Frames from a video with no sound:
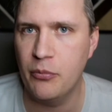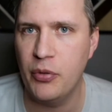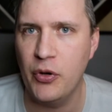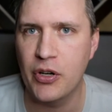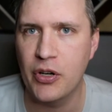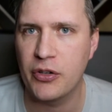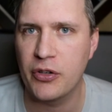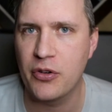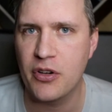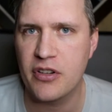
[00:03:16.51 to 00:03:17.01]

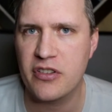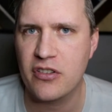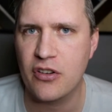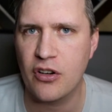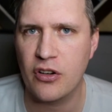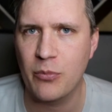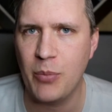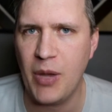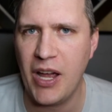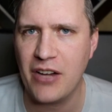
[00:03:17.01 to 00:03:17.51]
put Chris
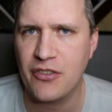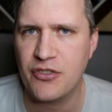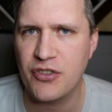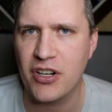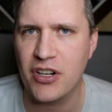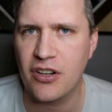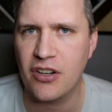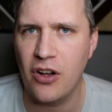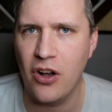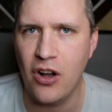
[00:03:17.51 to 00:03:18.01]

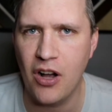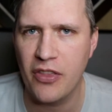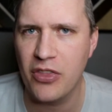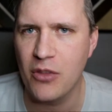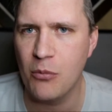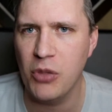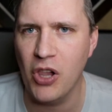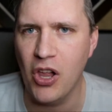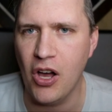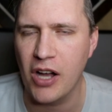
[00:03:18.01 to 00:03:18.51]
Kirkpatrick on
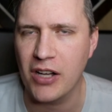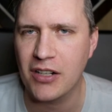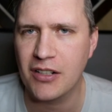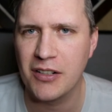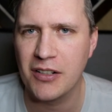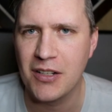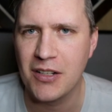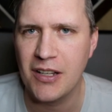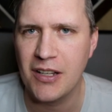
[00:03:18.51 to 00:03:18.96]
the block.